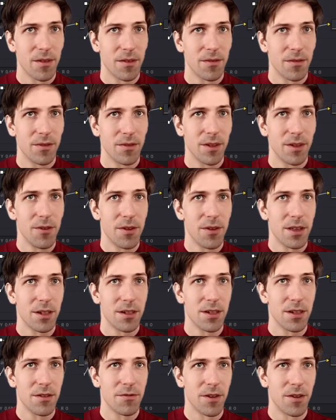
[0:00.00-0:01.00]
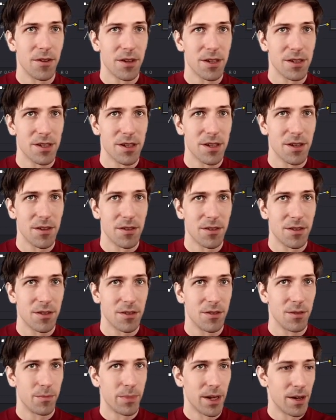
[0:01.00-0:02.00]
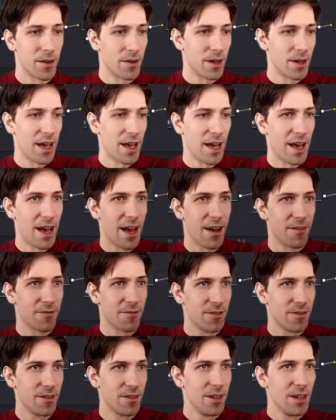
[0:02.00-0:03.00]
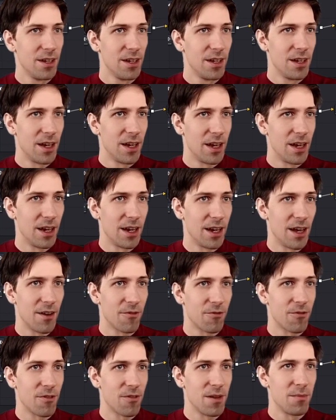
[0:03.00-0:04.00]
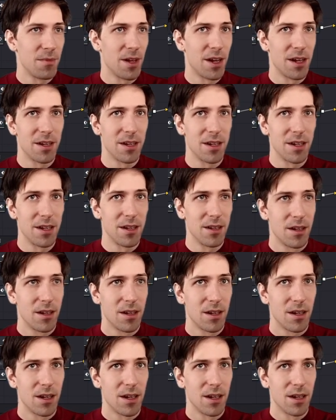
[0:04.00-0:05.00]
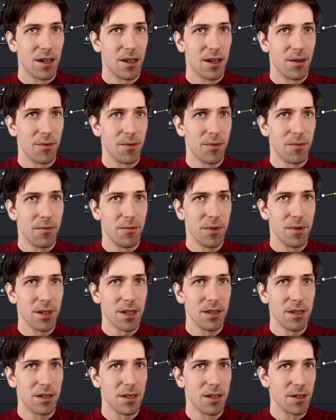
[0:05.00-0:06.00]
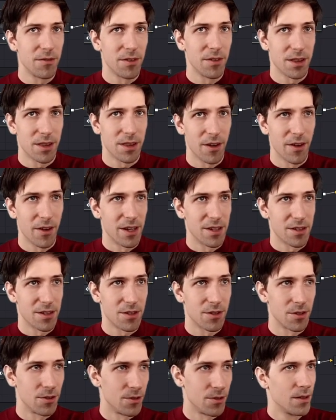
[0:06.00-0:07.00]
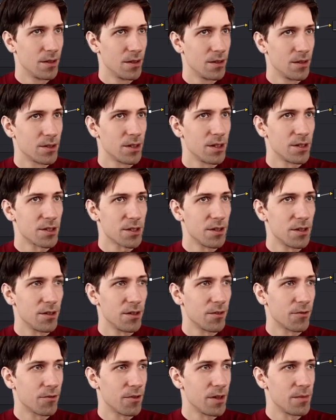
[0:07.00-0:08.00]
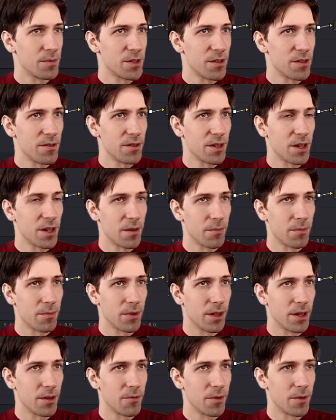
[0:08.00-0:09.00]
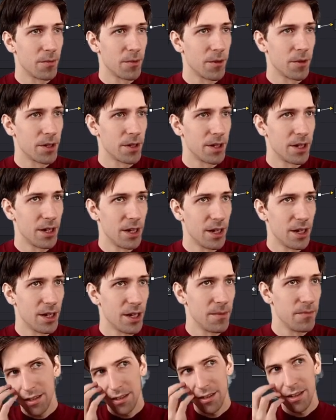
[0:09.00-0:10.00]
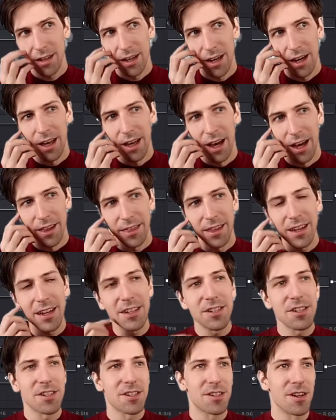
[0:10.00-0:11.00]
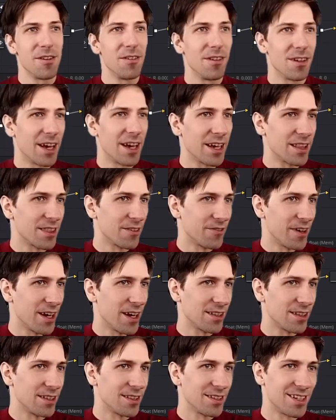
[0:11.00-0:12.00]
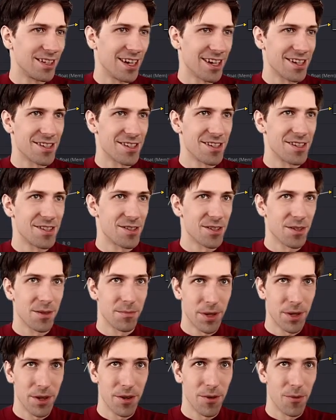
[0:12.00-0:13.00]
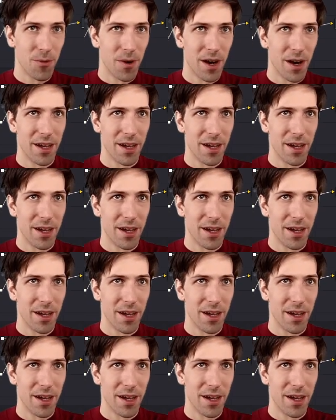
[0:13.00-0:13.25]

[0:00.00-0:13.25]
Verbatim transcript: We'll lower the defocus here to about half. And at frame 90, uh, we can leave it there at two. So let's go to frame zero, hit play one more time. I, I think I just don't like the fact that the text is pure white.